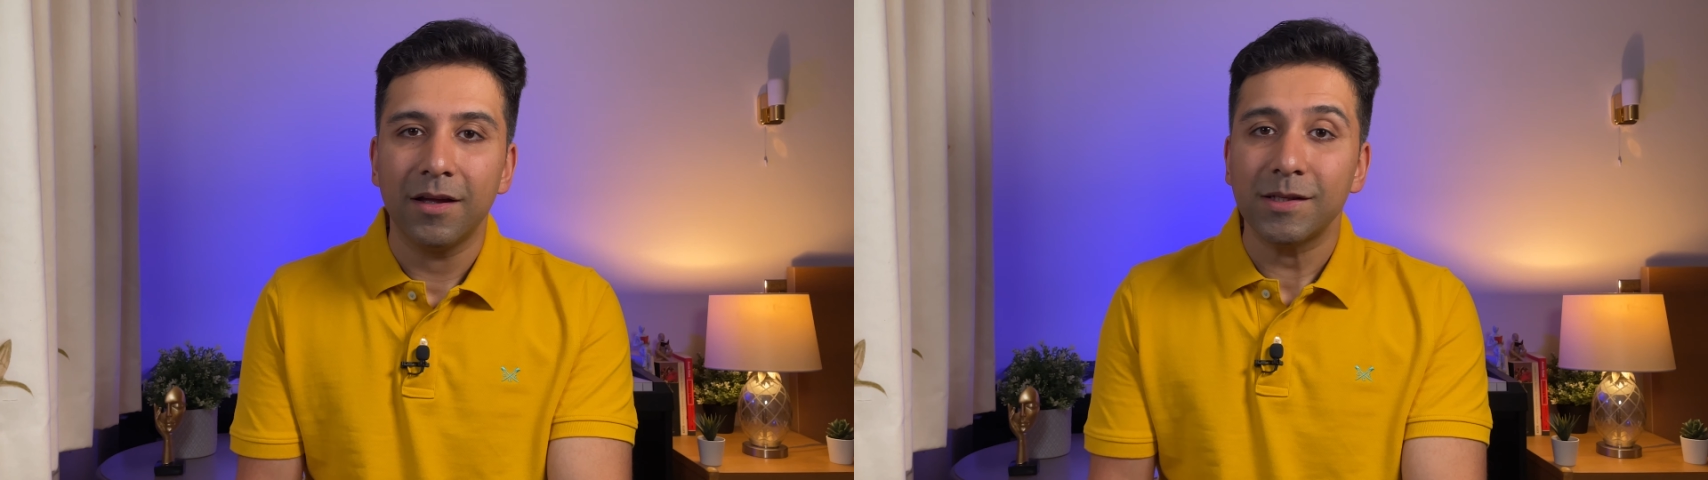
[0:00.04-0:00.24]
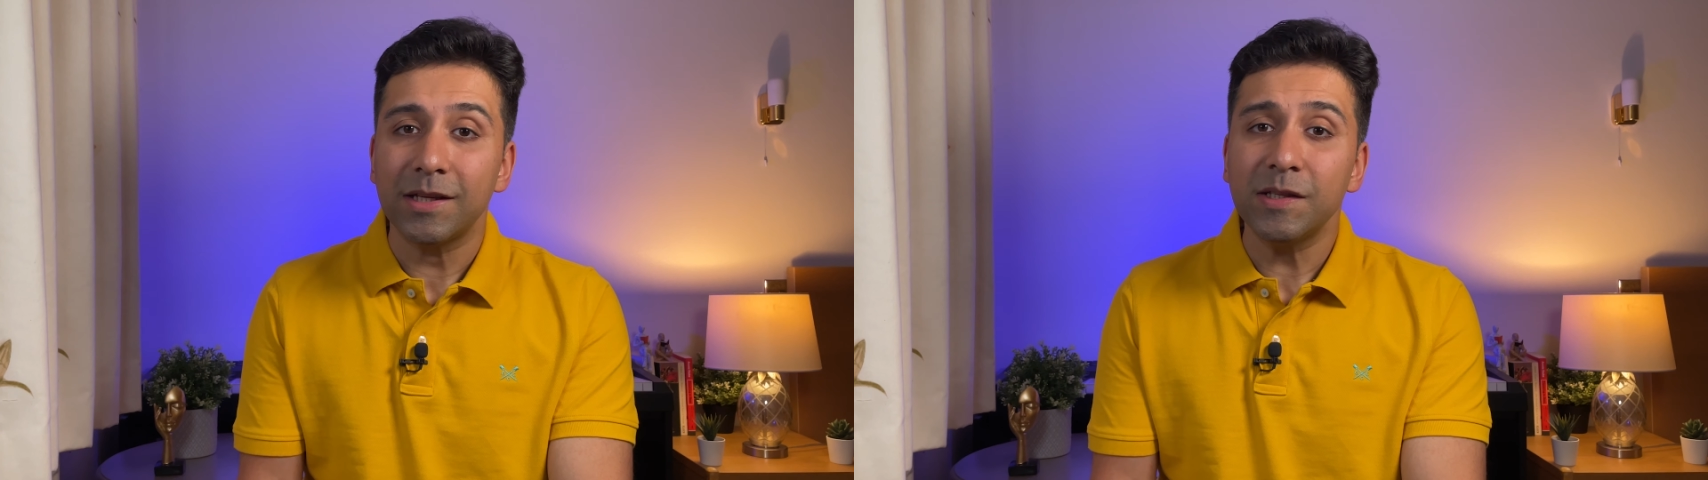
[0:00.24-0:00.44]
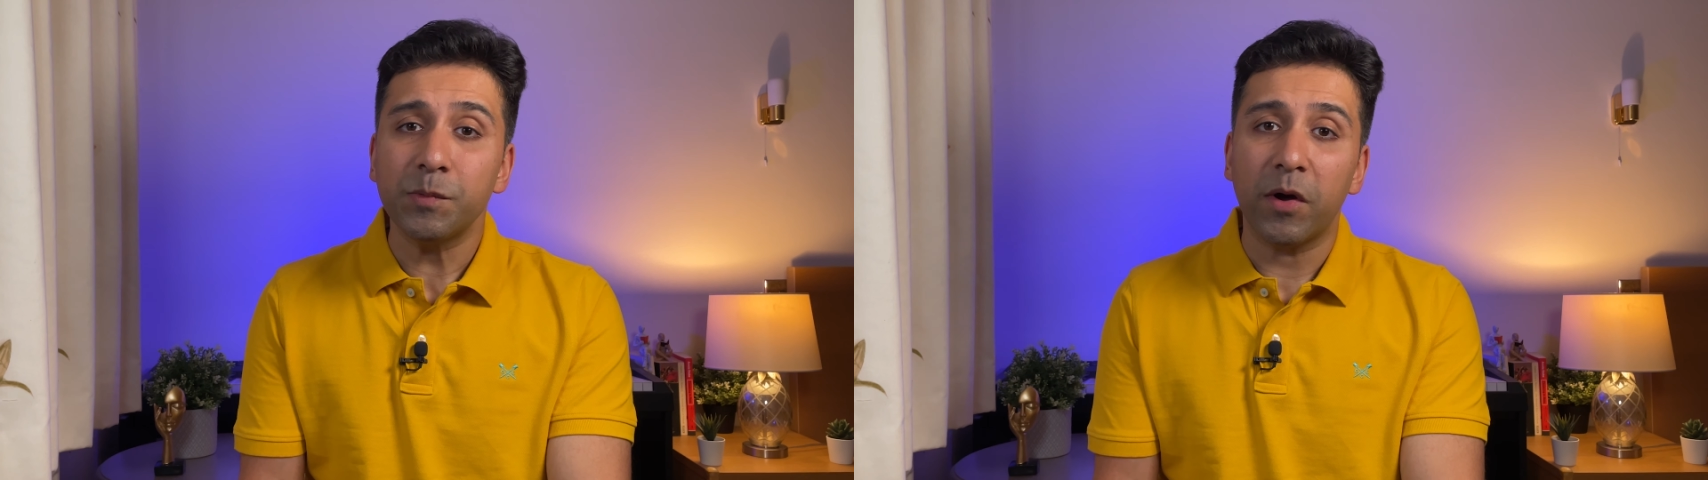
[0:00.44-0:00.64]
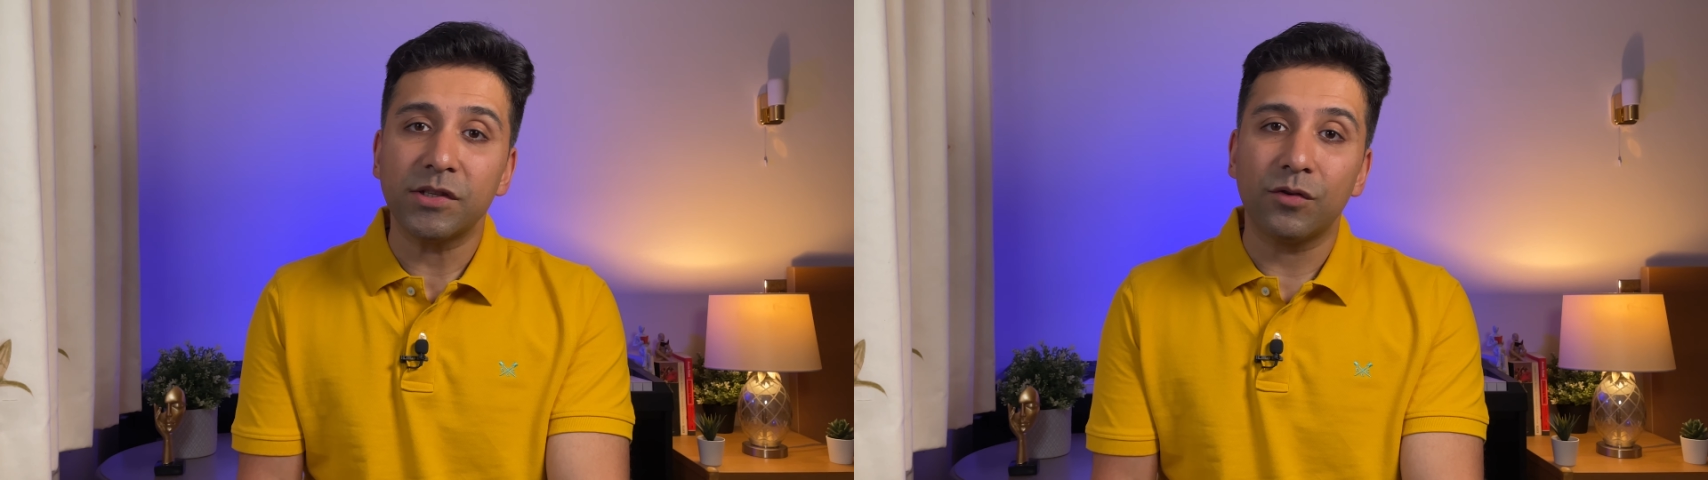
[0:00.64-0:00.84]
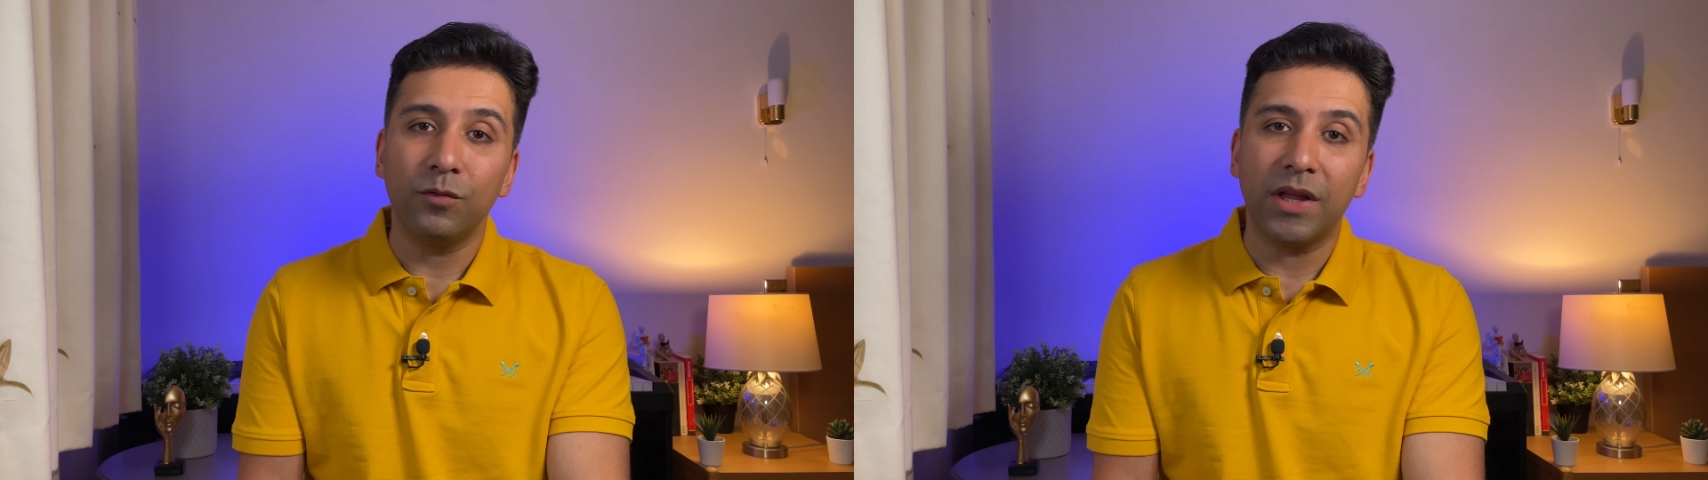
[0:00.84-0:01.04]
Since my
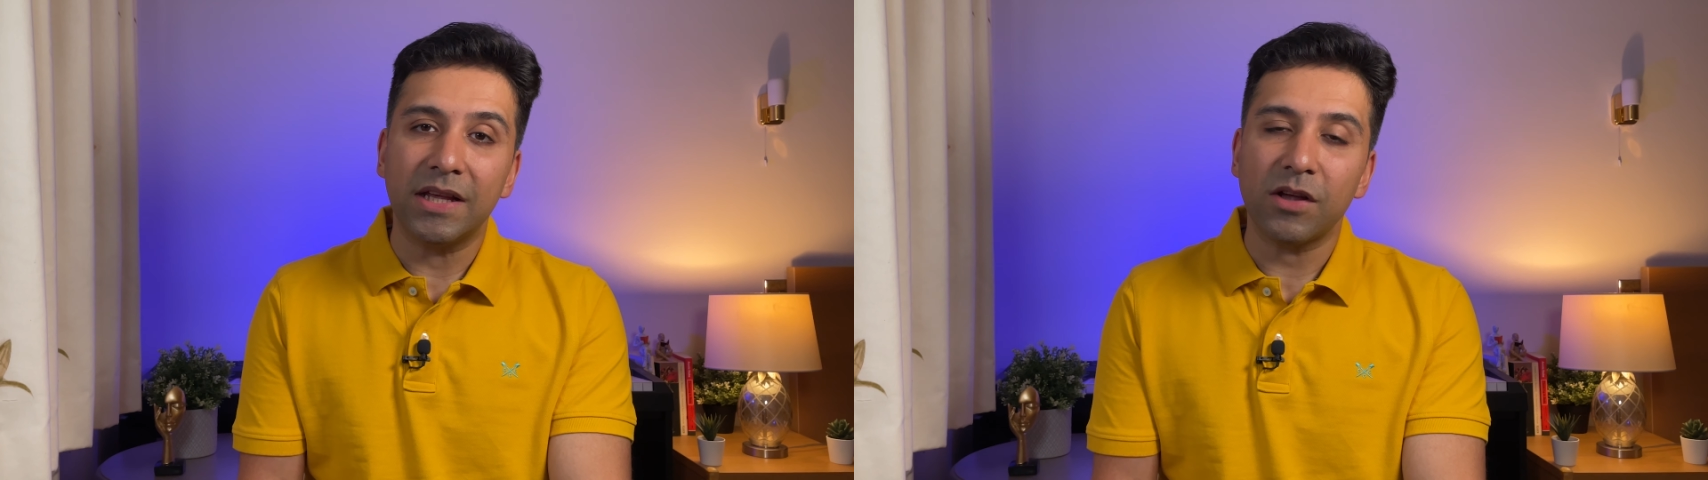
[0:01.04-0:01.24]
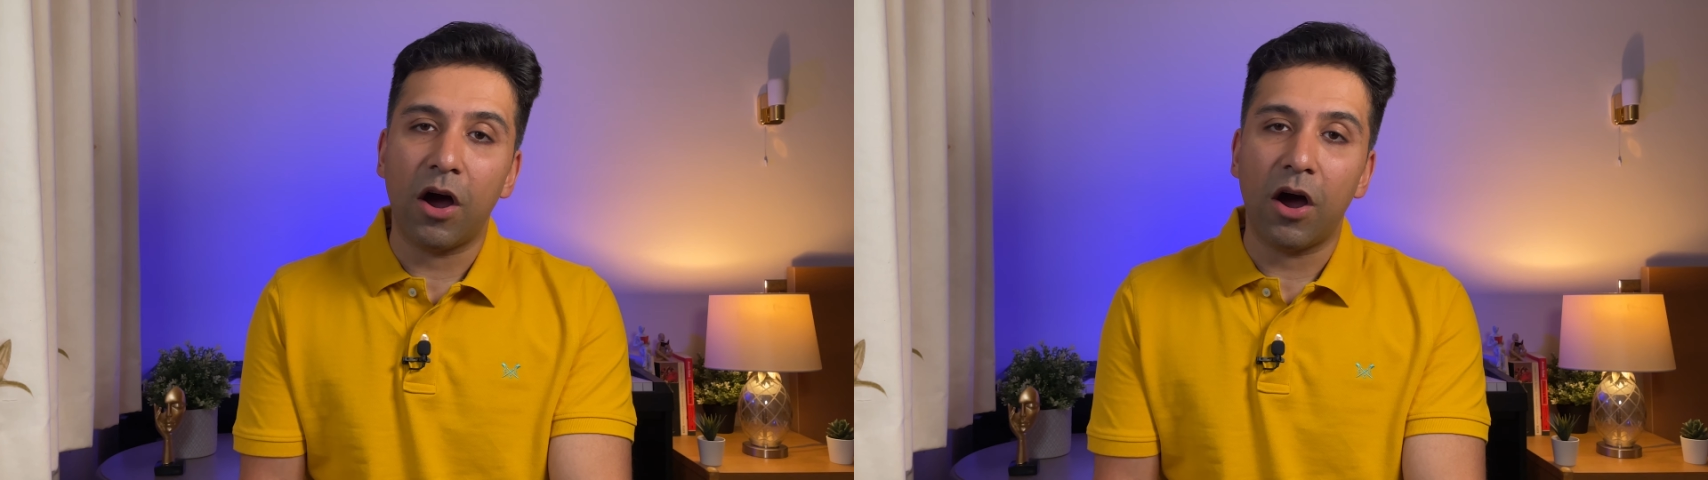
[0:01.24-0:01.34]
school days,